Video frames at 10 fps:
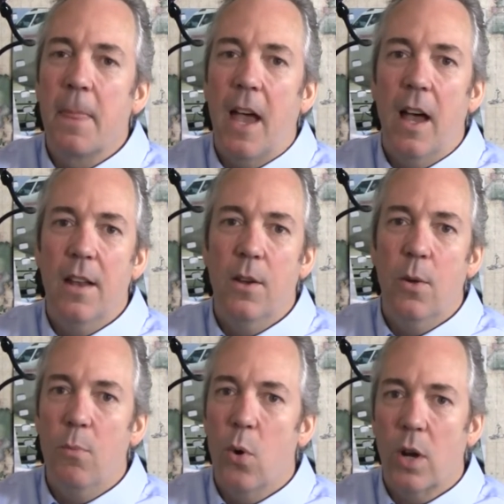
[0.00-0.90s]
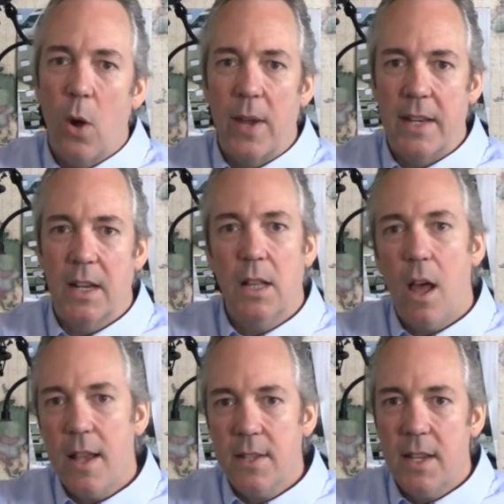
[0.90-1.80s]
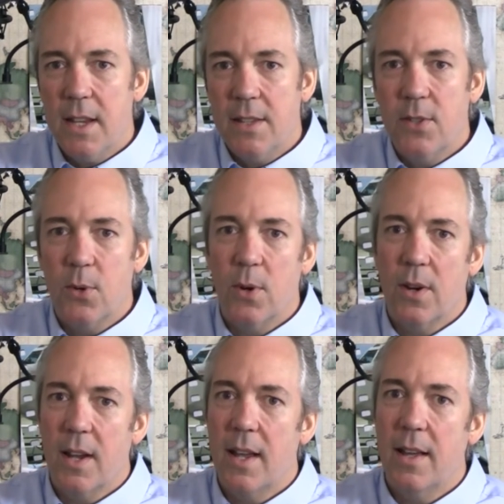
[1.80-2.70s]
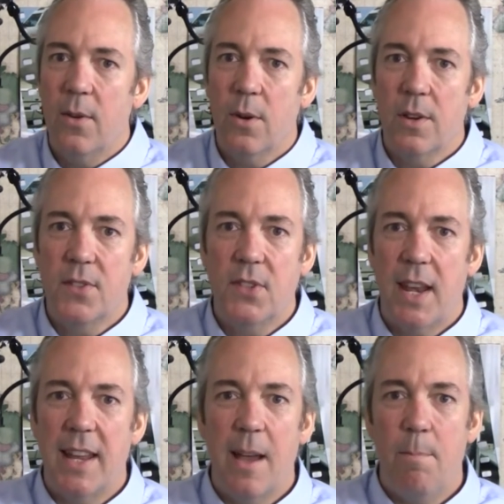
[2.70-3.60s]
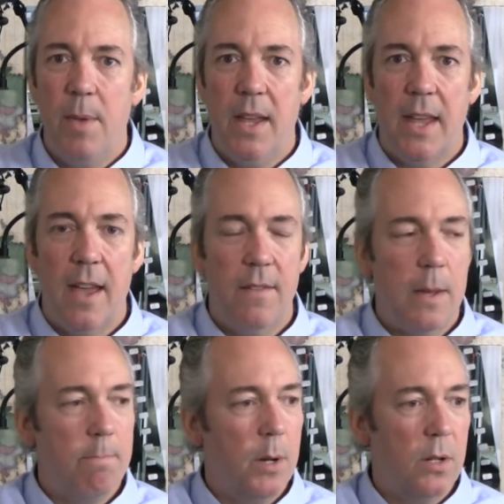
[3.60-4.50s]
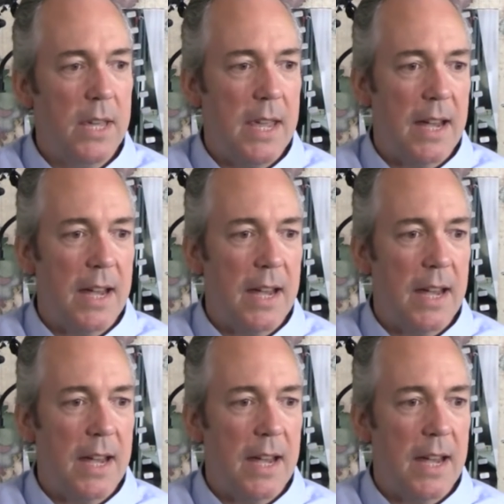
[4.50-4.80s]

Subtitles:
No more going into closets or setting up big, heavy, bulky